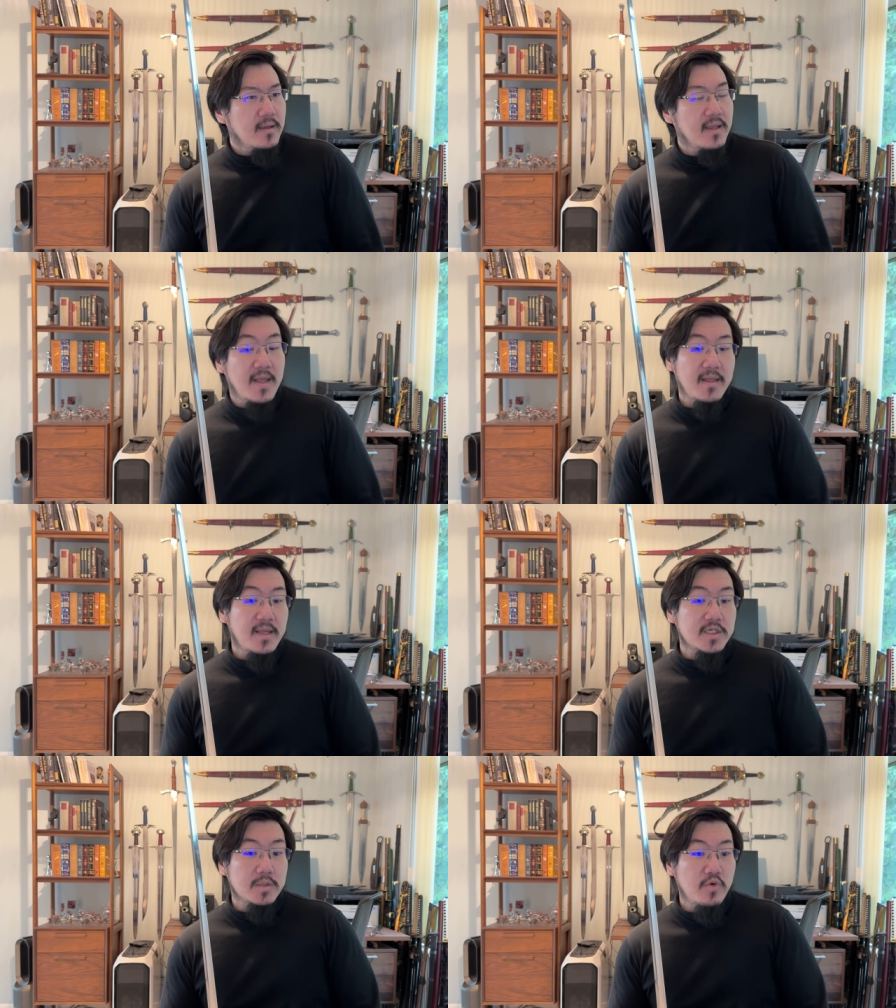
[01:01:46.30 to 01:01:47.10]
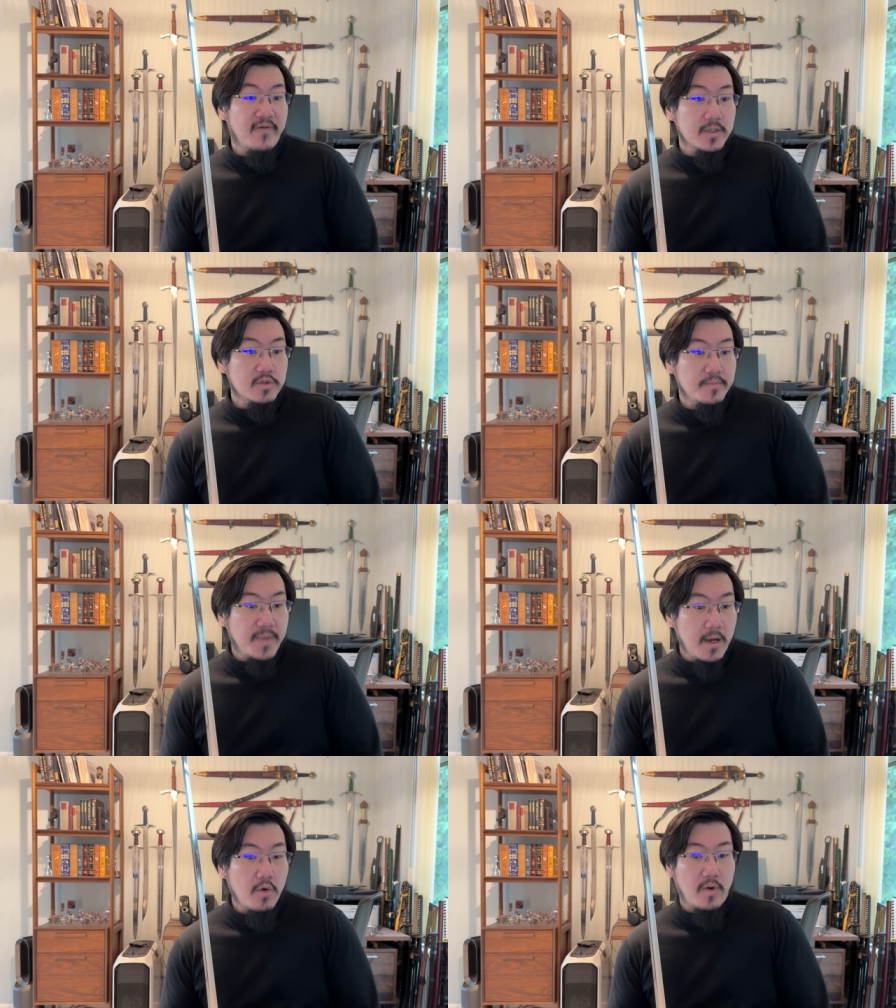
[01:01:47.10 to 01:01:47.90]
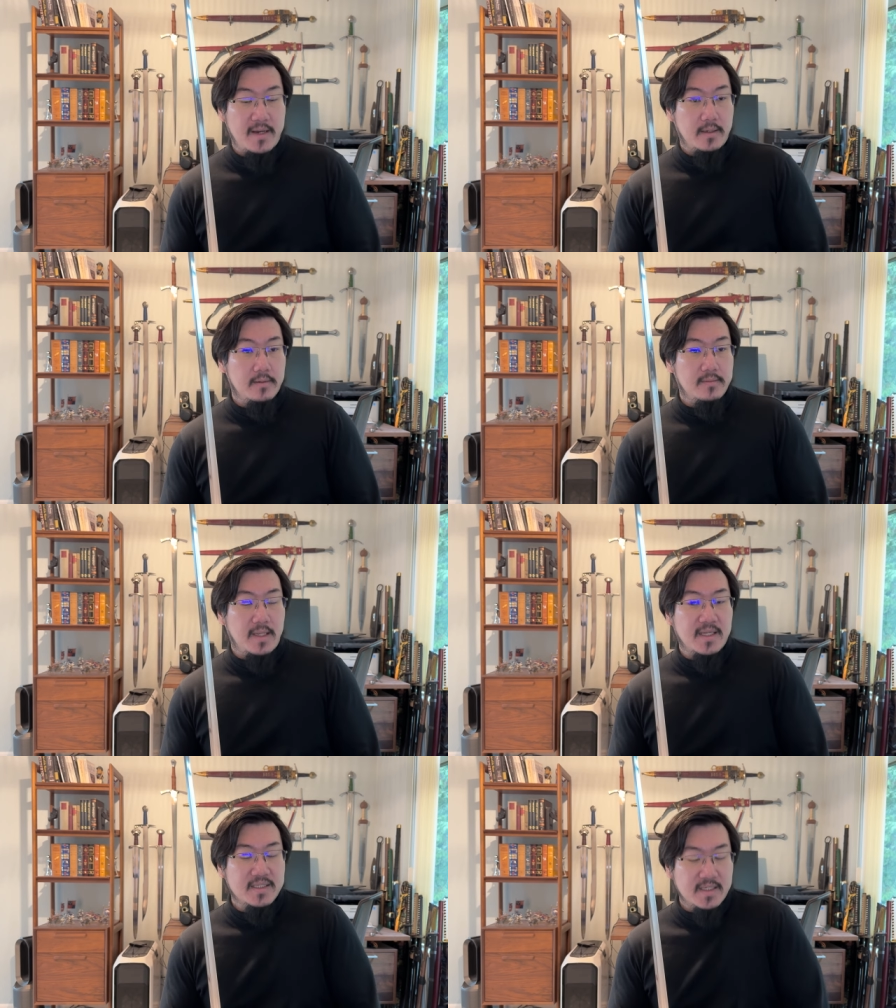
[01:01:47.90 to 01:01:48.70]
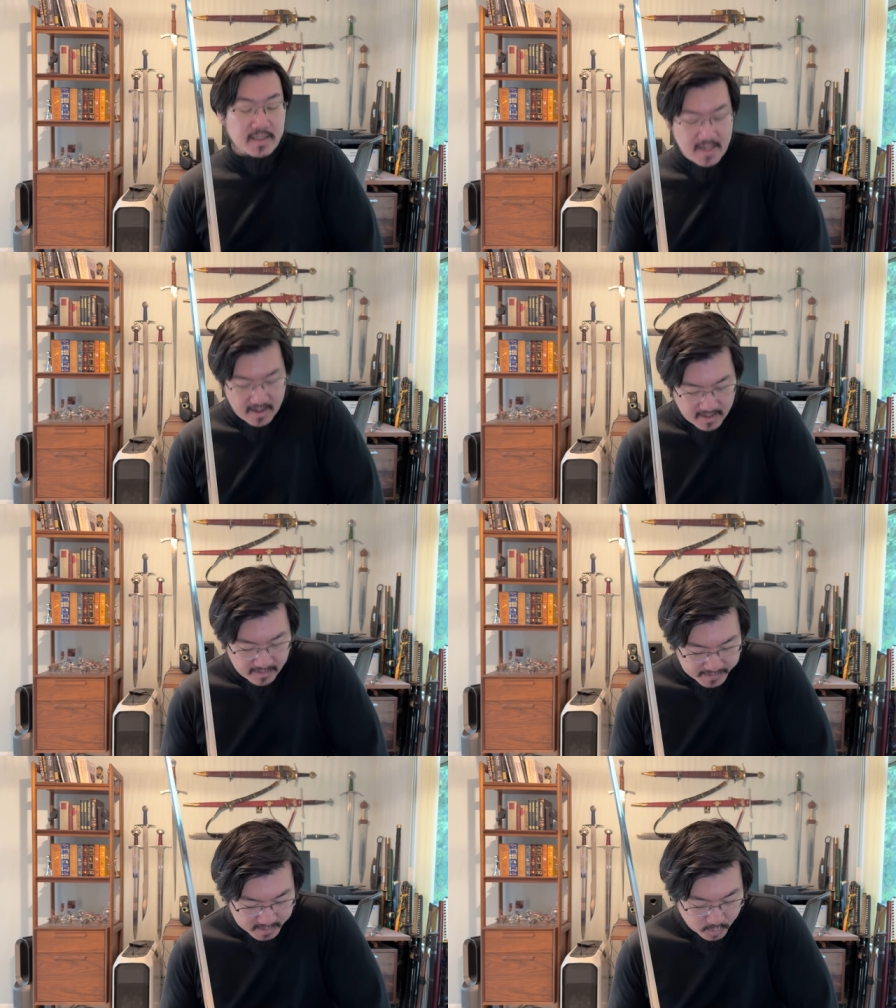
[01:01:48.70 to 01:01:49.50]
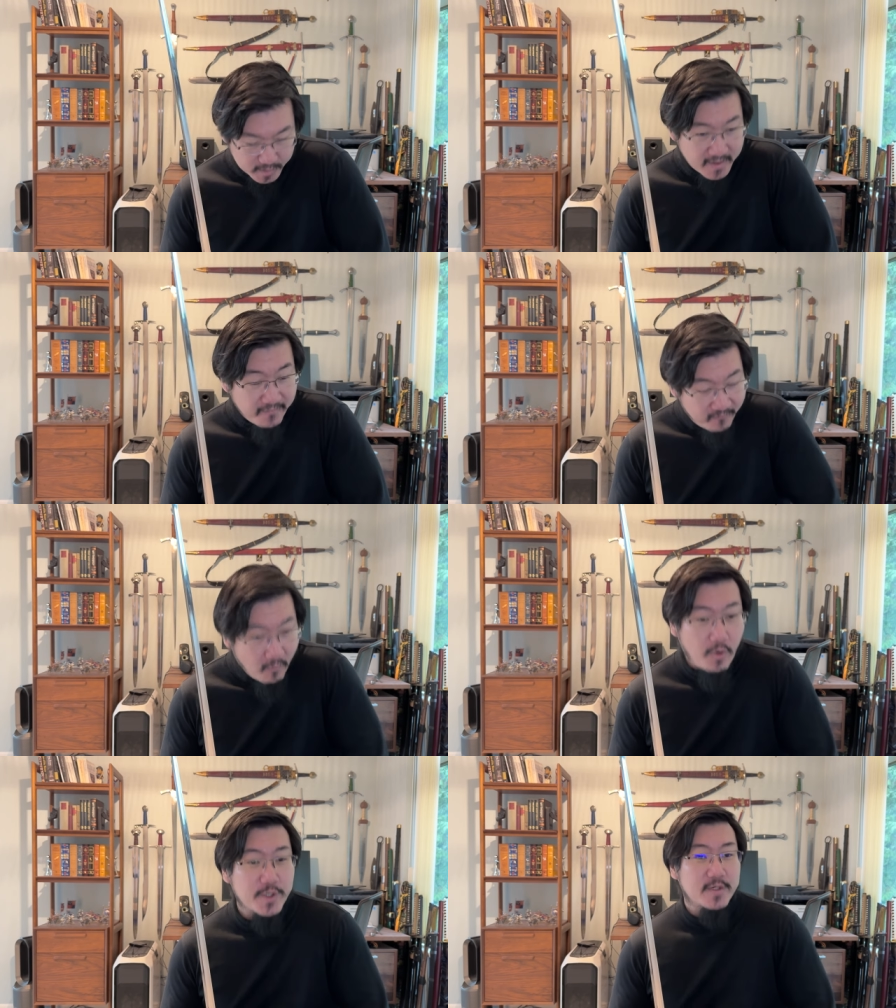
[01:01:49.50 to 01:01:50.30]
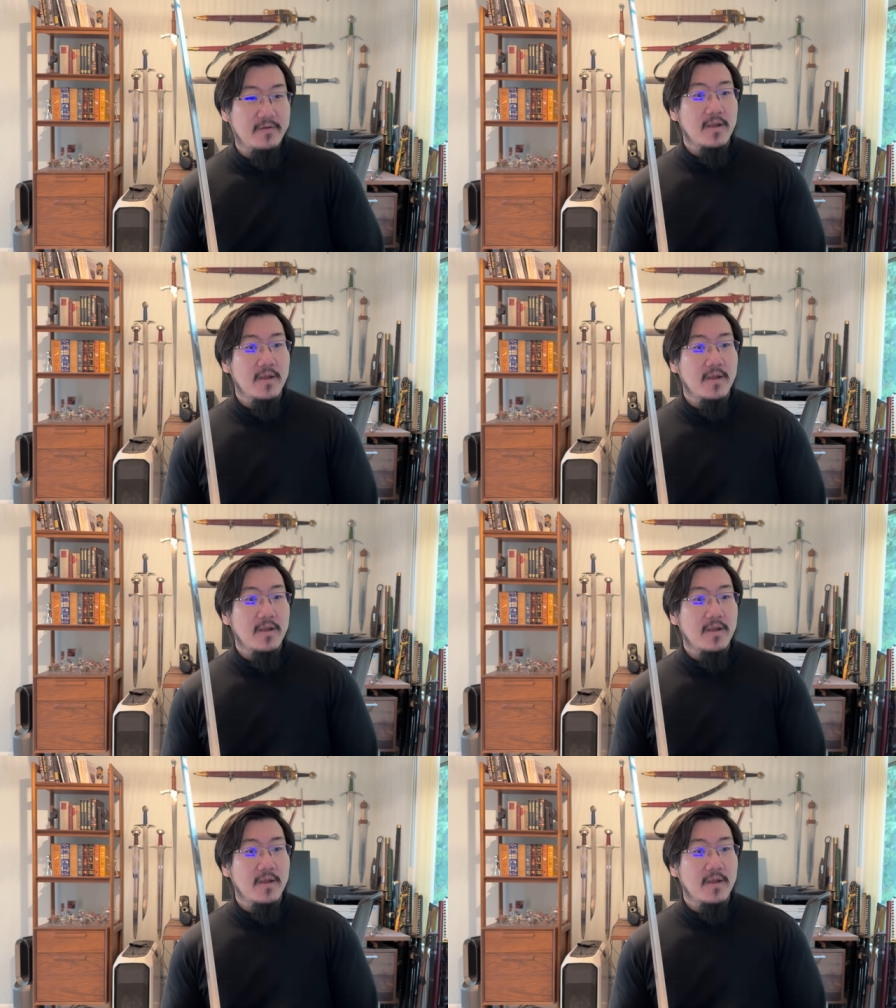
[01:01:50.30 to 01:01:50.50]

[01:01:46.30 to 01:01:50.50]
and then they just move on to the belt grinder. And that's just not how swords are forged.